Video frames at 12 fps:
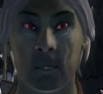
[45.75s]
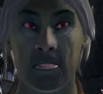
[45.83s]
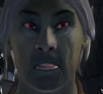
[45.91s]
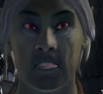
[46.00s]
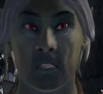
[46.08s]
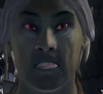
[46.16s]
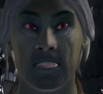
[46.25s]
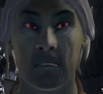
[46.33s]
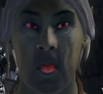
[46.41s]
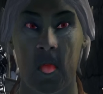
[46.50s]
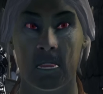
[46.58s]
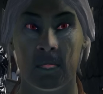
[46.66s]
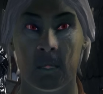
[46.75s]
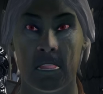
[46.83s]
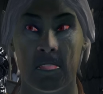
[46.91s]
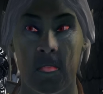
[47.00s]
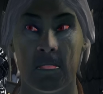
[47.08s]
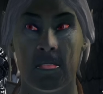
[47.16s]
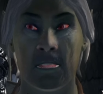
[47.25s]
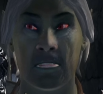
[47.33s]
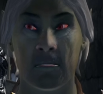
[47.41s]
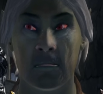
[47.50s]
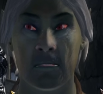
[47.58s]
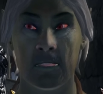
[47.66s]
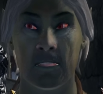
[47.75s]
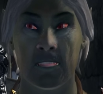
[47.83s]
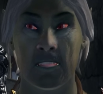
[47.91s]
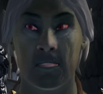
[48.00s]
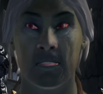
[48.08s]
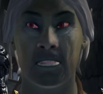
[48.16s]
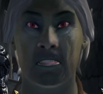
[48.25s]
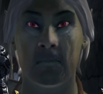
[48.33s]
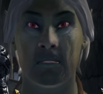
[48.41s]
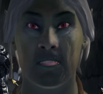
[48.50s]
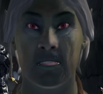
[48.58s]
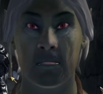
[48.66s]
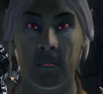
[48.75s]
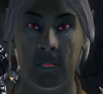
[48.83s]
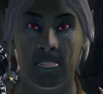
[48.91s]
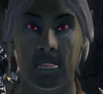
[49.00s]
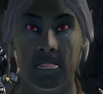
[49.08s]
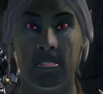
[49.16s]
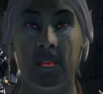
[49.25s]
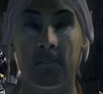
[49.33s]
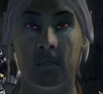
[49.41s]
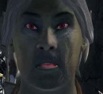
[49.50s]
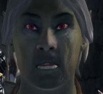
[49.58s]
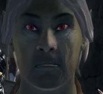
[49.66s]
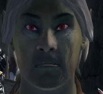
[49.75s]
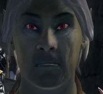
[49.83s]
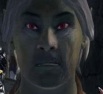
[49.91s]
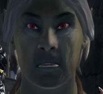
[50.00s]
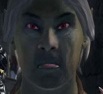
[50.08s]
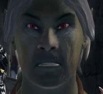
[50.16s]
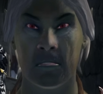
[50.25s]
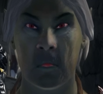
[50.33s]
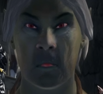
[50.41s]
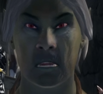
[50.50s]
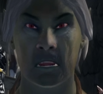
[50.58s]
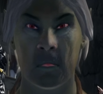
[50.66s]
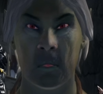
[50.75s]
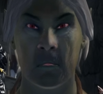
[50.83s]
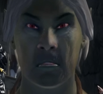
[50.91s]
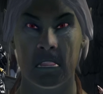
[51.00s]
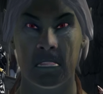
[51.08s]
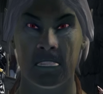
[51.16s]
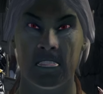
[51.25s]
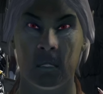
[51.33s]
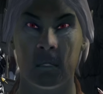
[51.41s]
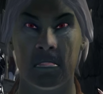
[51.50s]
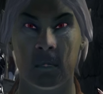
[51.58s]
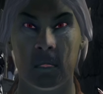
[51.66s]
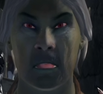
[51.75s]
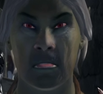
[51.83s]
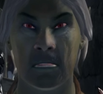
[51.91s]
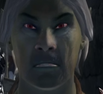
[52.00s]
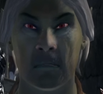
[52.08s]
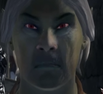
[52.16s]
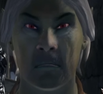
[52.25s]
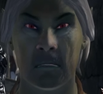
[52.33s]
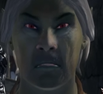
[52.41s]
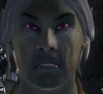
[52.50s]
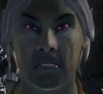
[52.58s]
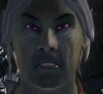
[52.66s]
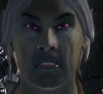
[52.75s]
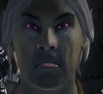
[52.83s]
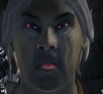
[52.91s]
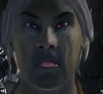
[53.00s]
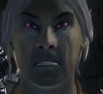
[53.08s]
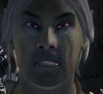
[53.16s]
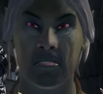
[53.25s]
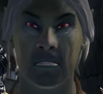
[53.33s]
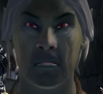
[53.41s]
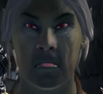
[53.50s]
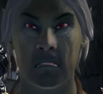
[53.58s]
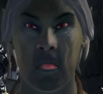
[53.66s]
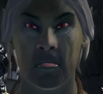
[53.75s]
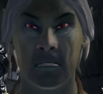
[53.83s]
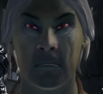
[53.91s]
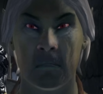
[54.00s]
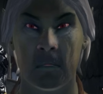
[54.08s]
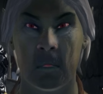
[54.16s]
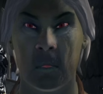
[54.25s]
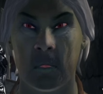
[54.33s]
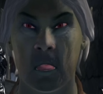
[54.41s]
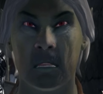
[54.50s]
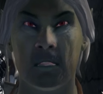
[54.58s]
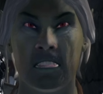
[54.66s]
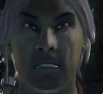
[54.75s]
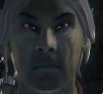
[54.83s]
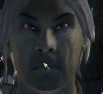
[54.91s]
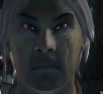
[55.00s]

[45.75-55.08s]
I was in the sheepfold when they attacked. I heard the prior talking to someone. Looked around the corner to see who it was. They looked like travelers. Ordinary.